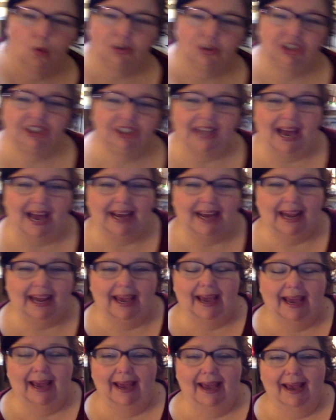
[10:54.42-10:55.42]

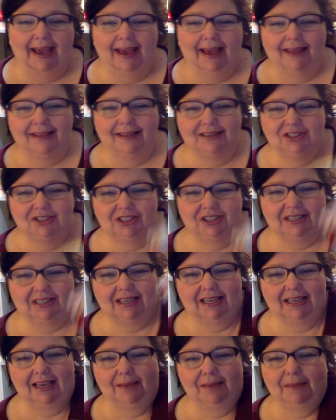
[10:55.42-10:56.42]
shiny that Gita
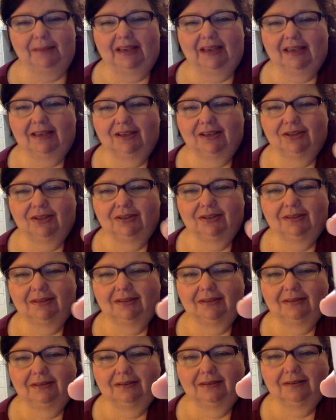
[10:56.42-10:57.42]
can't make it
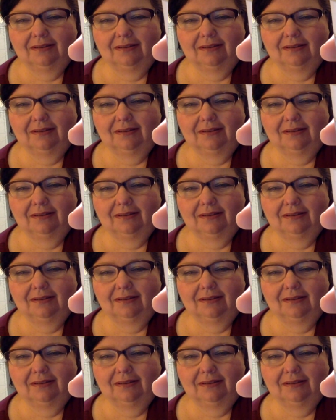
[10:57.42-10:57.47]
good.